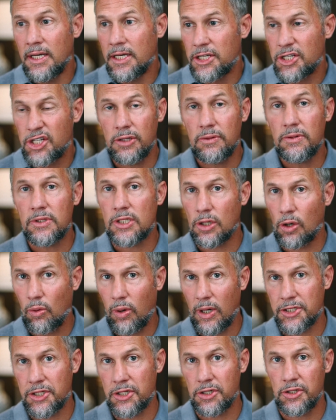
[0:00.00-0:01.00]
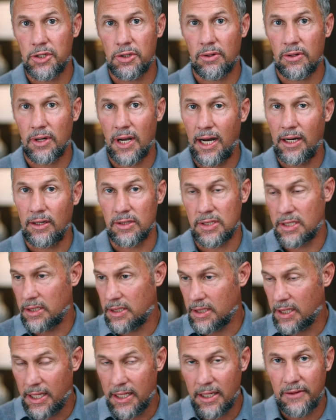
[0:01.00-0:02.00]
she was sequestered to her house.
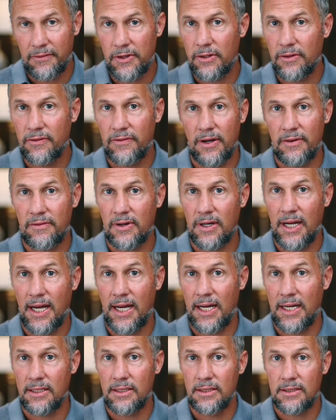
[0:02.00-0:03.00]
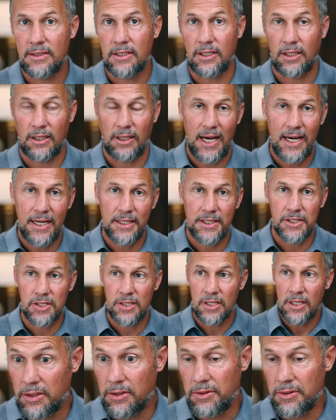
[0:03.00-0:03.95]
And any of you who've ever had colitis,